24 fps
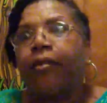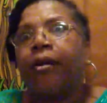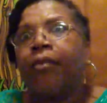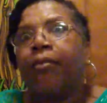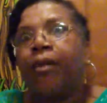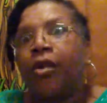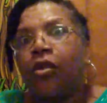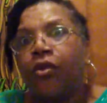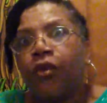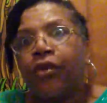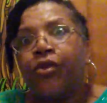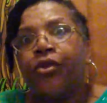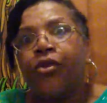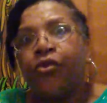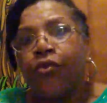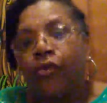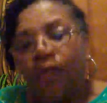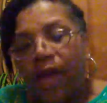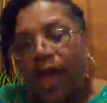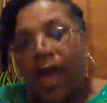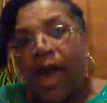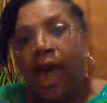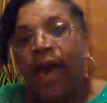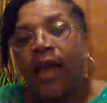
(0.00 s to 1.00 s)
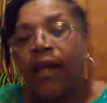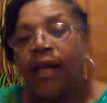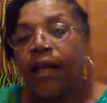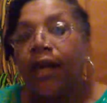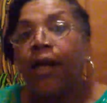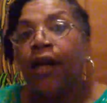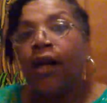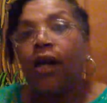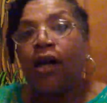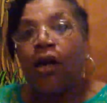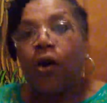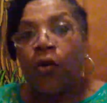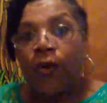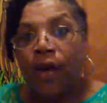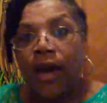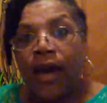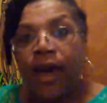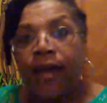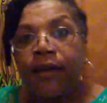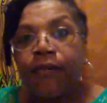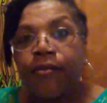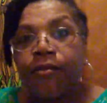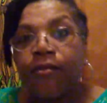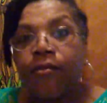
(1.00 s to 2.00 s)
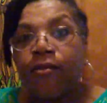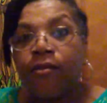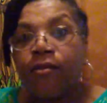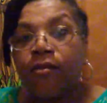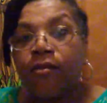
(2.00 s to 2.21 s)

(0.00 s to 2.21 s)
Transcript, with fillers: I mean, you can do that, okay?